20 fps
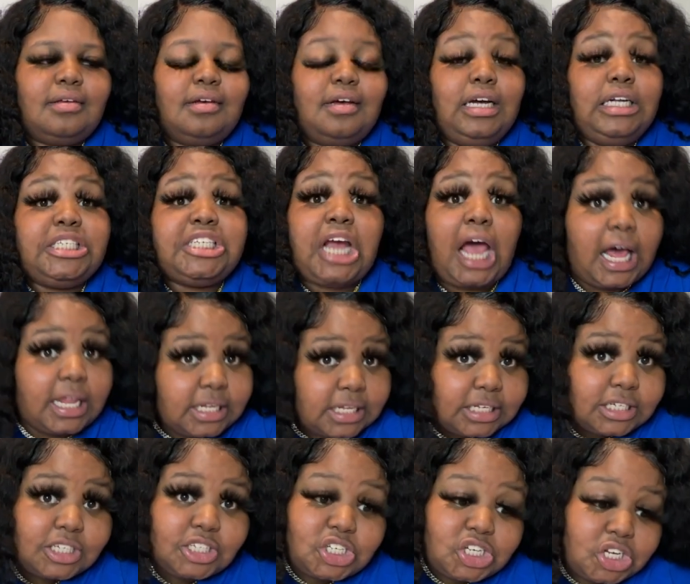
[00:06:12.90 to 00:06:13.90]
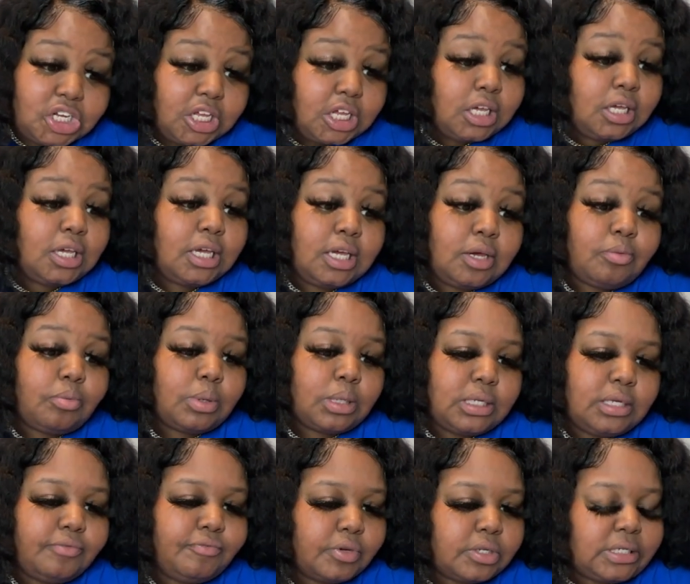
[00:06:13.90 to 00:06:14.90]
a challenge. It, it
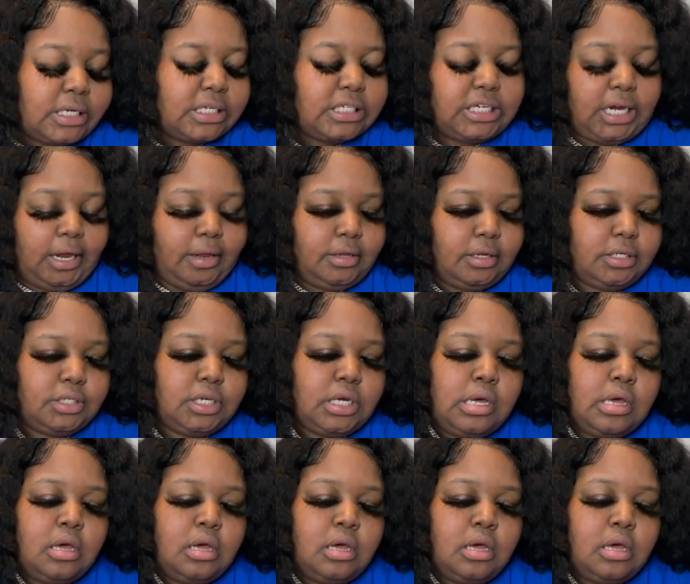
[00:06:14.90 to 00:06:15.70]
really feels like a challenge.